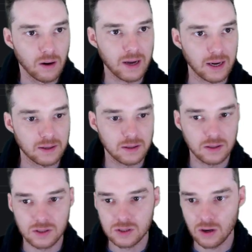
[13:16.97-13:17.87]
Okay,
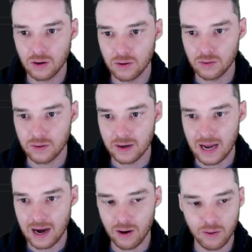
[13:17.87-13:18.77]
so
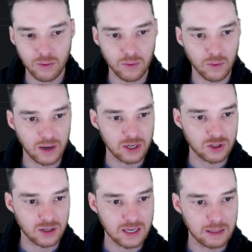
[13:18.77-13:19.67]
now it
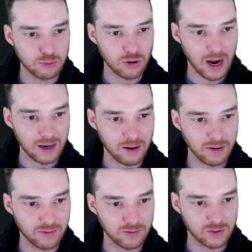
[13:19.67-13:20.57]
should keep track
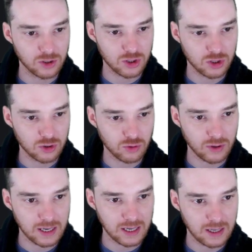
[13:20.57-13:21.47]
of the
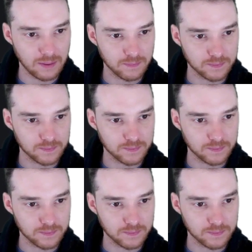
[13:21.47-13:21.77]
streak,